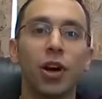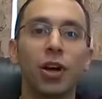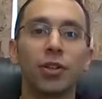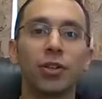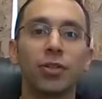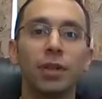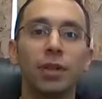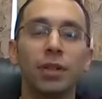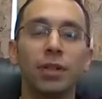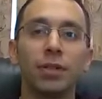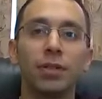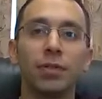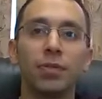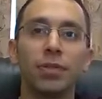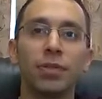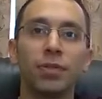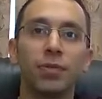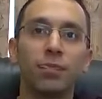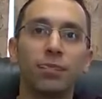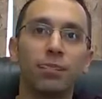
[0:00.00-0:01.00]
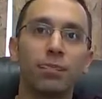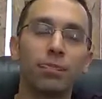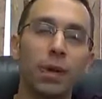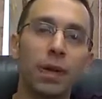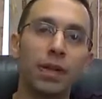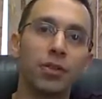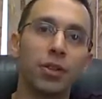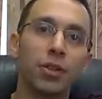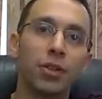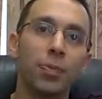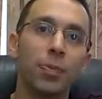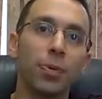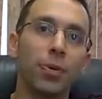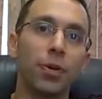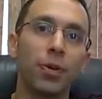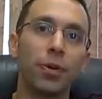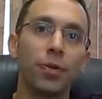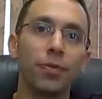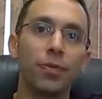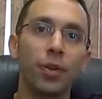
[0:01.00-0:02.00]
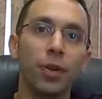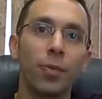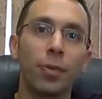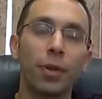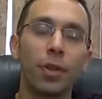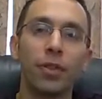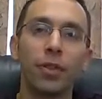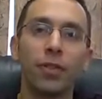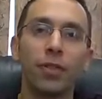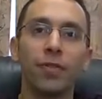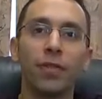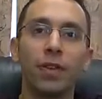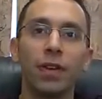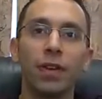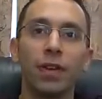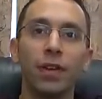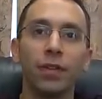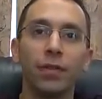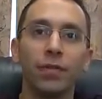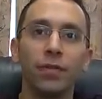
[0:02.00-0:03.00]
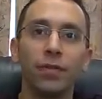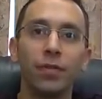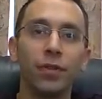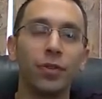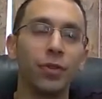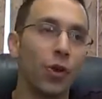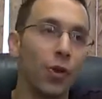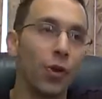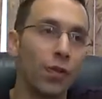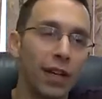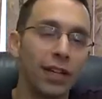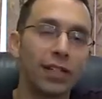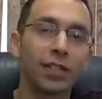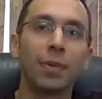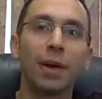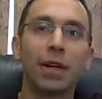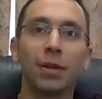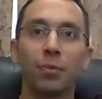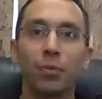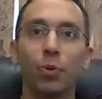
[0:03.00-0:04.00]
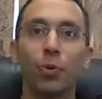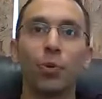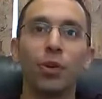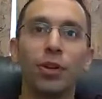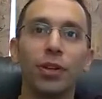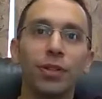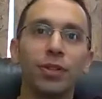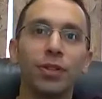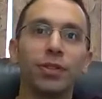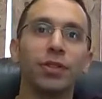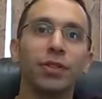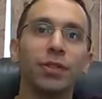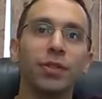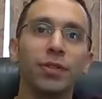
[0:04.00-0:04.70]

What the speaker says: cost because it was based on a per monthly fee and X amount of employees.